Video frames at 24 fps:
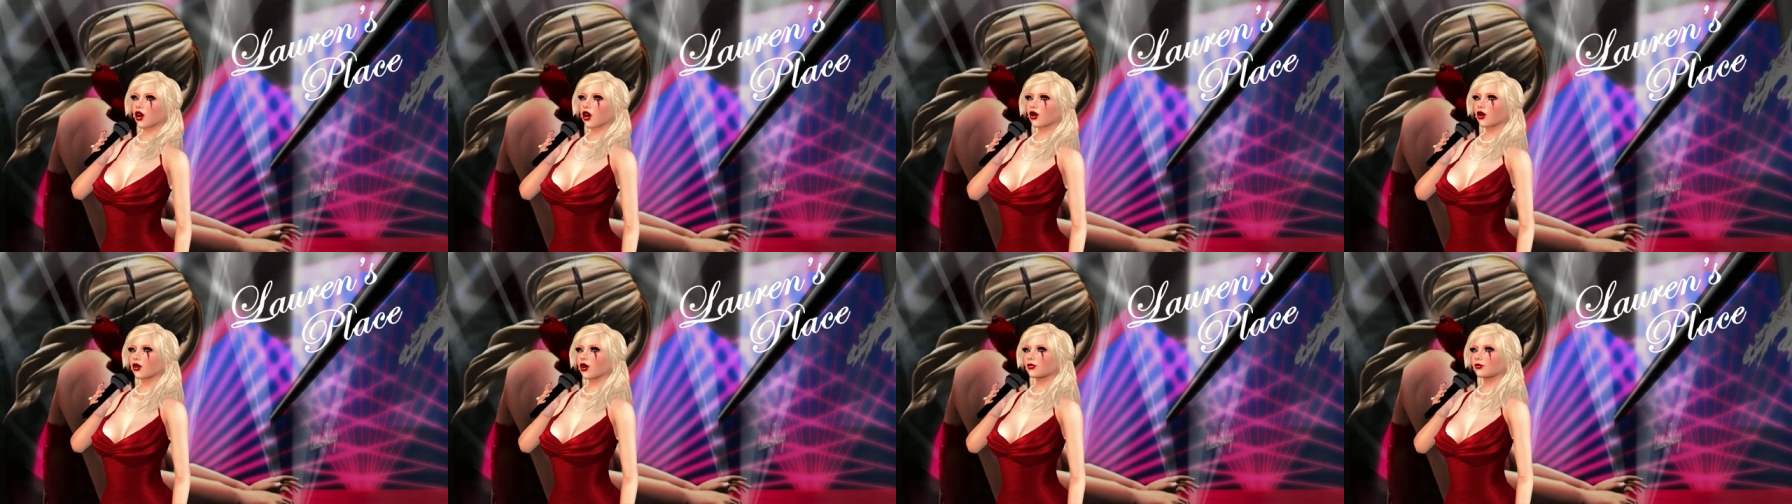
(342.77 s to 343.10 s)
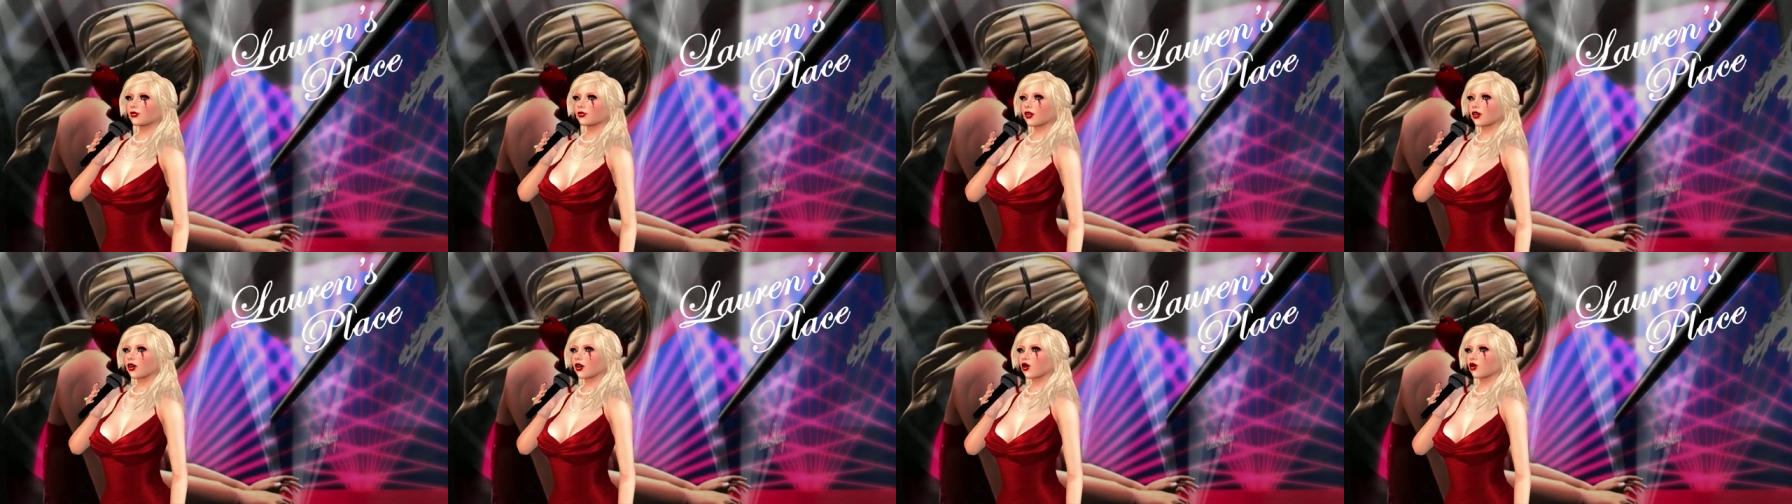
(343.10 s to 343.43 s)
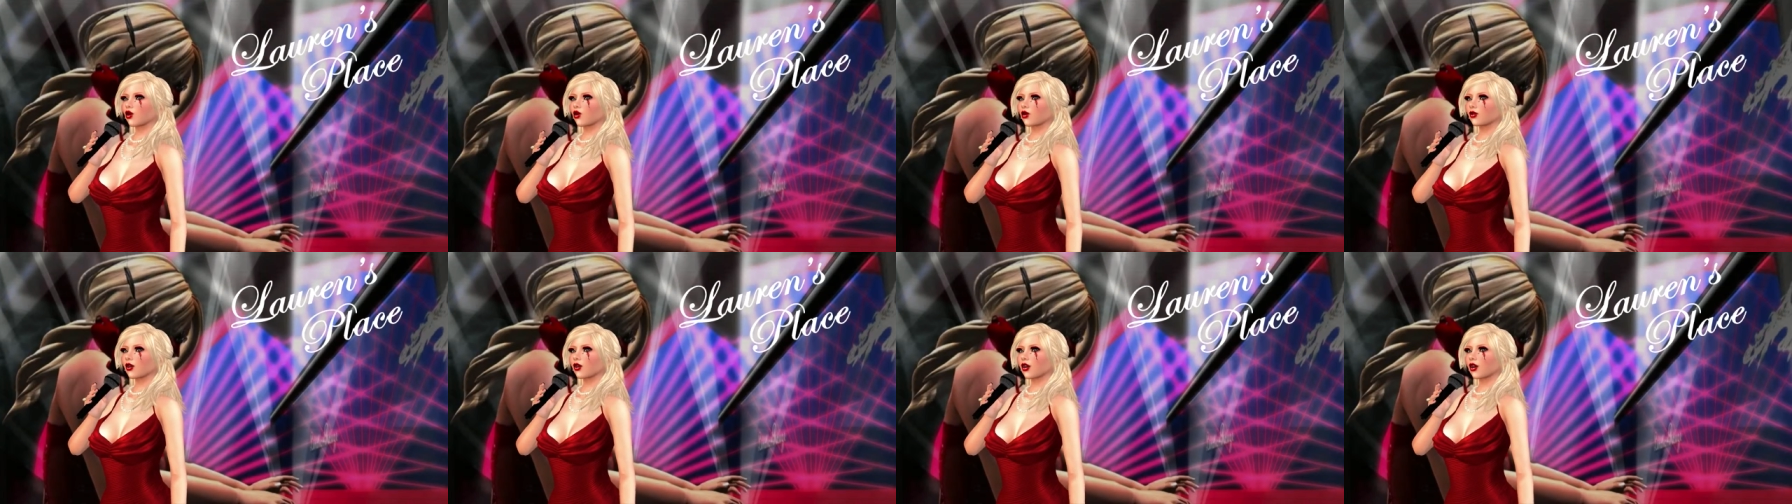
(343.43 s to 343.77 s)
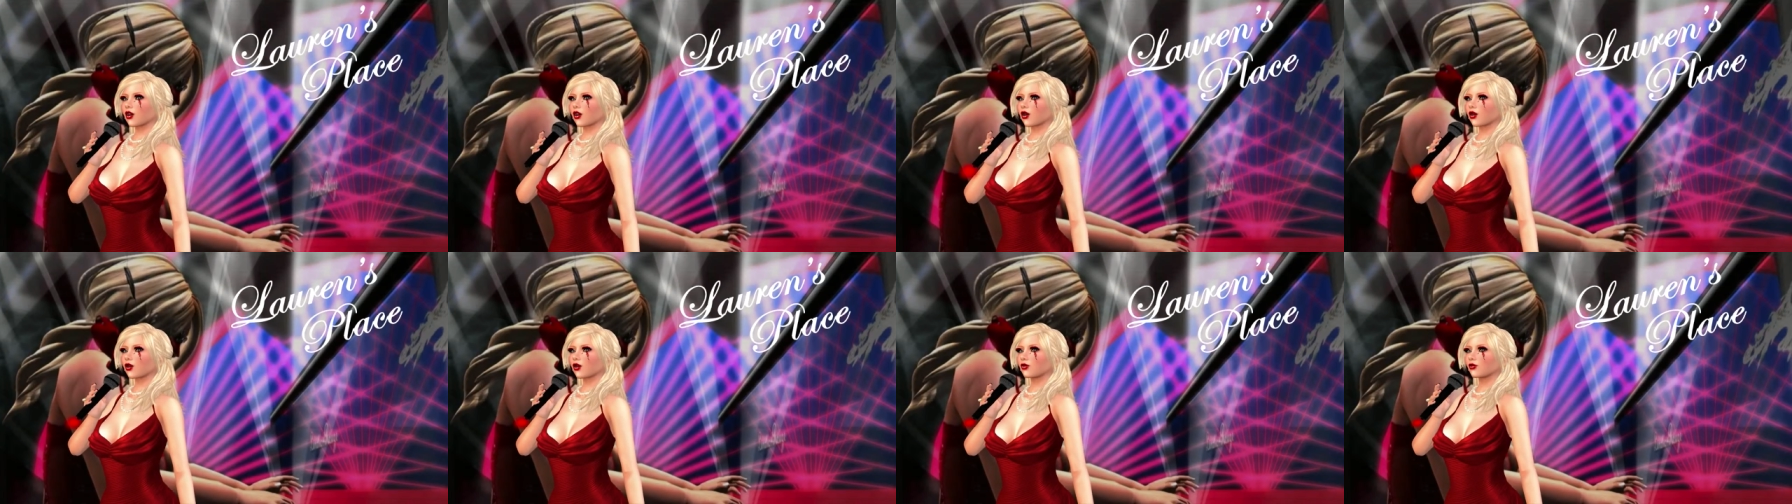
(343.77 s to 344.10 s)
no
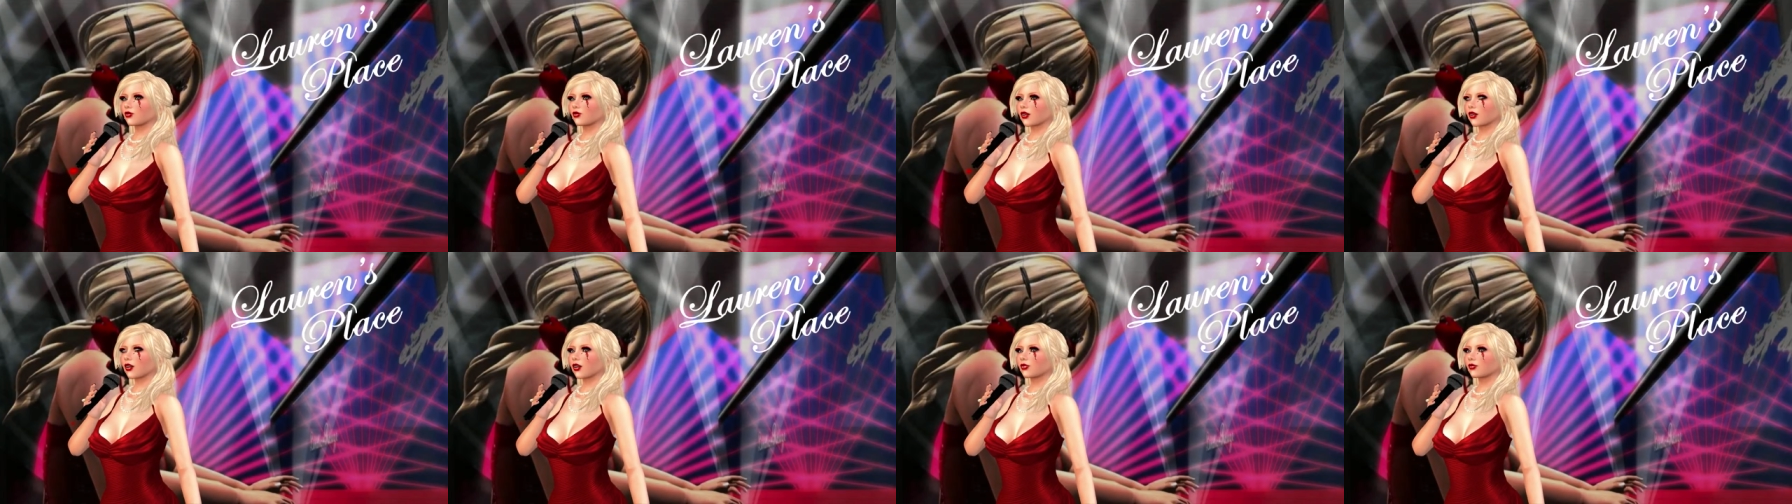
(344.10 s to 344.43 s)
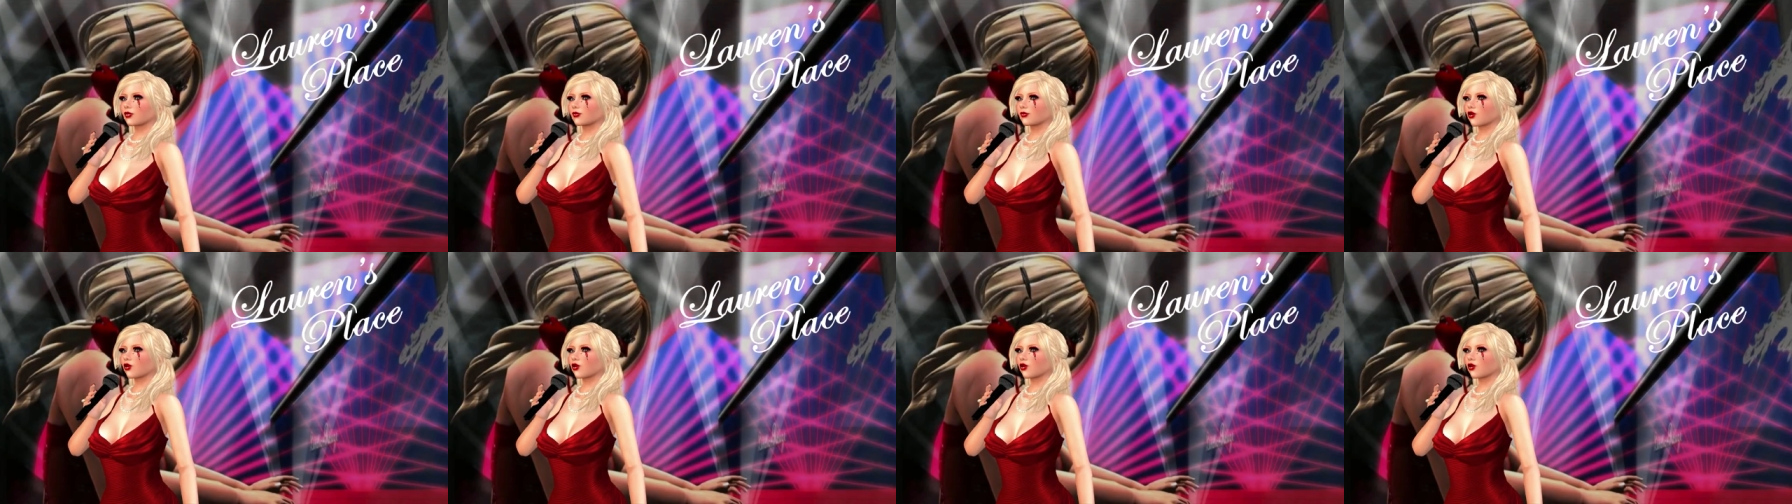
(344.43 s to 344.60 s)
BMWs. Okay.